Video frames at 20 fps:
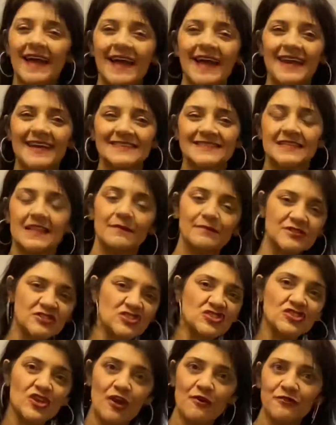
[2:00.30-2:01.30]
So let me just
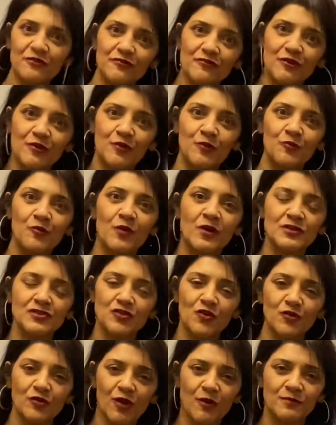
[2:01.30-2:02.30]
go through what you're
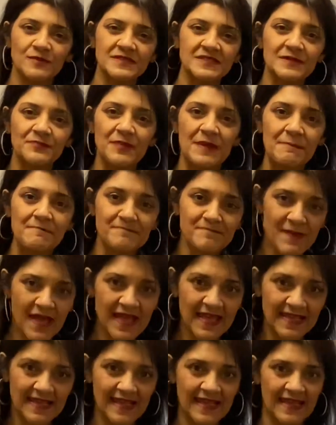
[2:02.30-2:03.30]
going to be
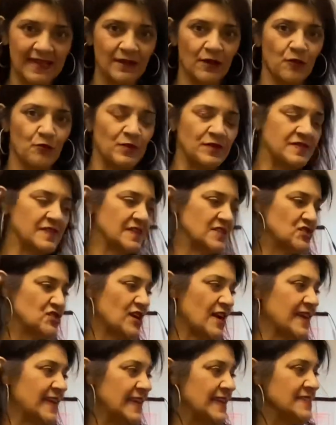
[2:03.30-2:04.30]
making with this
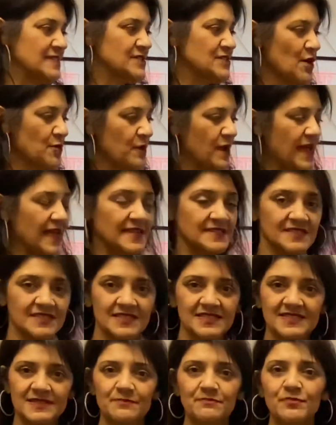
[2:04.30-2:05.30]
jacket. So it's a
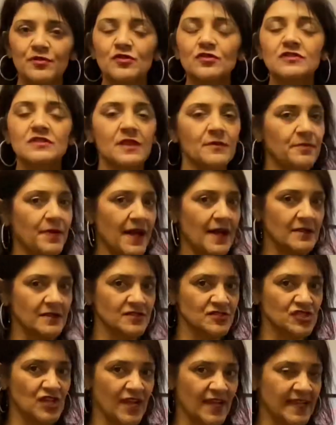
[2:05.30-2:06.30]
simple lapel
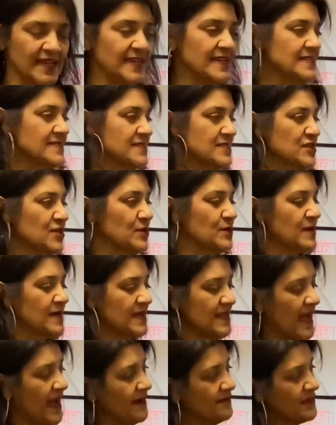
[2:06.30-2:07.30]
jacket. You can
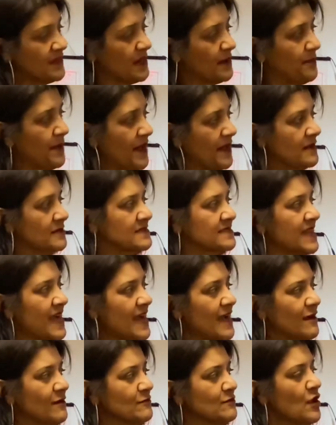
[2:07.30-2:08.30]
have the lapel
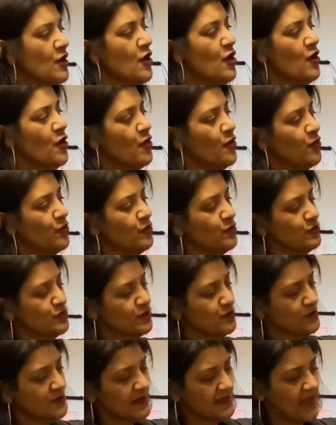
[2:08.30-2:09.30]
down or you
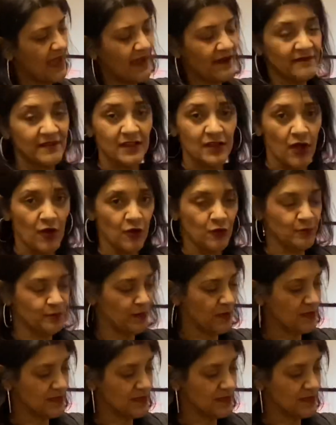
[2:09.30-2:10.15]
can have it open.